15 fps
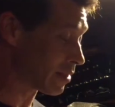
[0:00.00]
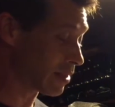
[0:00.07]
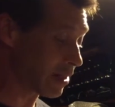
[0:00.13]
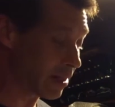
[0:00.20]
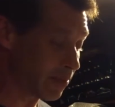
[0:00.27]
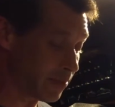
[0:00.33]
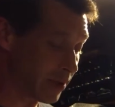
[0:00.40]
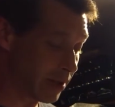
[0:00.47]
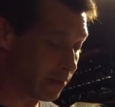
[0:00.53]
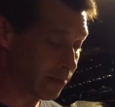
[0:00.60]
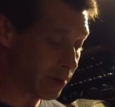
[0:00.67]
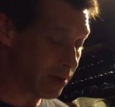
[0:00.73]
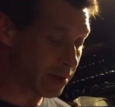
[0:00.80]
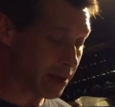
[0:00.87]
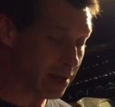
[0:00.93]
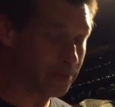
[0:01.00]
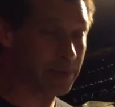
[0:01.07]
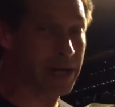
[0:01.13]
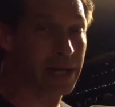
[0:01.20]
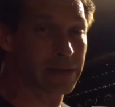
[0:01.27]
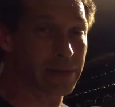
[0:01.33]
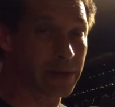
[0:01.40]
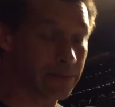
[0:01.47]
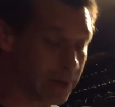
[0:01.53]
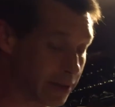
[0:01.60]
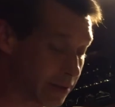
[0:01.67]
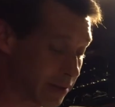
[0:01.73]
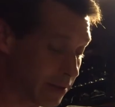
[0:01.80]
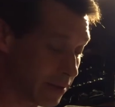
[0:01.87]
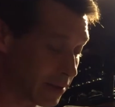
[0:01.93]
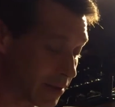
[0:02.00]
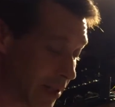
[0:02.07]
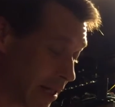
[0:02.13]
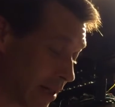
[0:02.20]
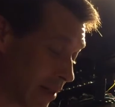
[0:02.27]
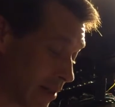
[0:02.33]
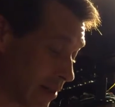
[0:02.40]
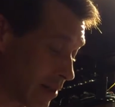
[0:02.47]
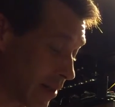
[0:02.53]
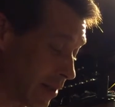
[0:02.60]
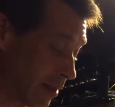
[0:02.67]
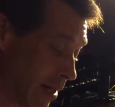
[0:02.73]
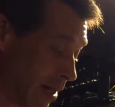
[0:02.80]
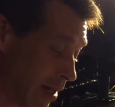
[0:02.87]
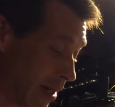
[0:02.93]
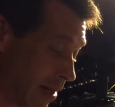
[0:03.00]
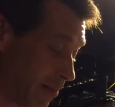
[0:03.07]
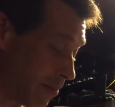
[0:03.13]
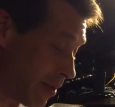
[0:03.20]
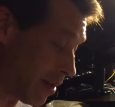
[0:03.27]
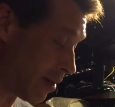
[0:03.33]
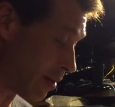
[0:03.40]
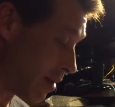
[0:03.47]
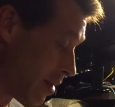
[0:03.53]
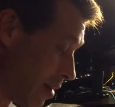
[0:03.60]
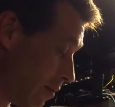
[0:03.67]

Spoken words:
is going to be where that battery went to the second it's seen that amp. Well,